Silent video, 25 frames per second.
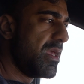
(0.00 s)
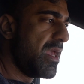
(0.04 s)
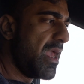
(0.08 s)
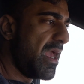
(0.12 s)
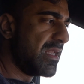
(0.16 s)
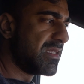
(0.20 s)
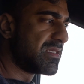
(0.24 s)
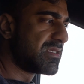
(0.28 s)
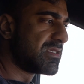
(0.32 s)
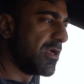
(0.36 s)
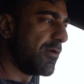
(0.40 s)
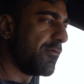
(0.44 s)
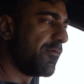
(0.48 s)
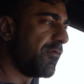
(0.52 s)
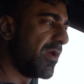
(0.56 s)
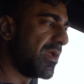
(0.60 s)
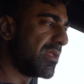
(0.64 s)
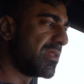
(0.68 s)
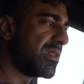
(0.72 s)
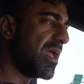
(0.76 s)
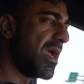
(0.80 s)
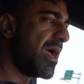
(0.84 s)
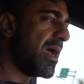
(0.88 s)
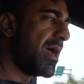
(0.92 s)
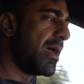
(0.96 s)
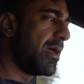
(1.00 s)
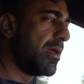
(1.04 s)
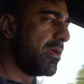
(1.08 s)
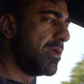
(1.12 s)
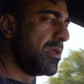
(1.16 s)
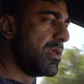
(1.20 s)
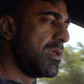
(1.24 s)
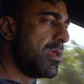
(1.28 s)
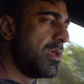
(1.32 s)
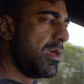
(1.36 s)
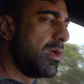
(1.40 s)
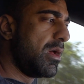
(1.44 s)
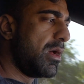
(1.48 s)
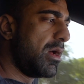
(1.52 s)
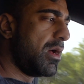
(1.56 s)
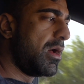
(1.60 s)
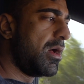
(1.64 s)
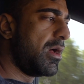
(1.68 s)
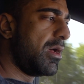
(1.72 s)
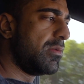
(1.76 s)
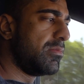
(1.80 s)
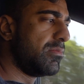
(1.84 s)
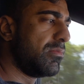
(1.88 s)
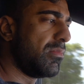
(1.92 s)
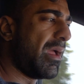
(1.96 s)
and stuff like that.
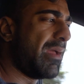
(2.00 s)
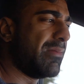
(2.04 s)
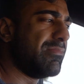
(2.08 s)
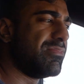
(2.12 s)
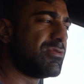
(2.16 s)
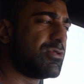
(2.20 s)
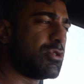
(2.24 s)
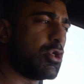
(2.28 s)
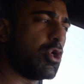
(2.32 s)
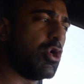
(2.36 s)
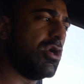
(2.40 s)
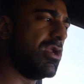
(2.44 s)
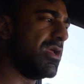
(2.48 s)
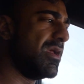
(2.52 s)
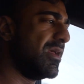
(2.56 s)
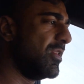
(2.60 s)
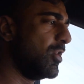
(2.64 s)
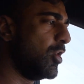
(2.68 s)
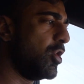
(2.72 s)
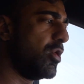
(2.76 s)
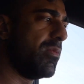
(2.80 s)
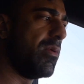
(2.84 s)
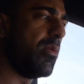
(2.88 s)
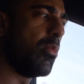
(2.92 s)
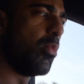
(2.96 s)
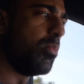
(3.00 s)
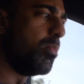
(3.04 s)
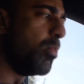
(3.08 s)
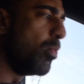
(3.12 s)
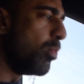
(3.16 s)
Um, I'm turning a little bit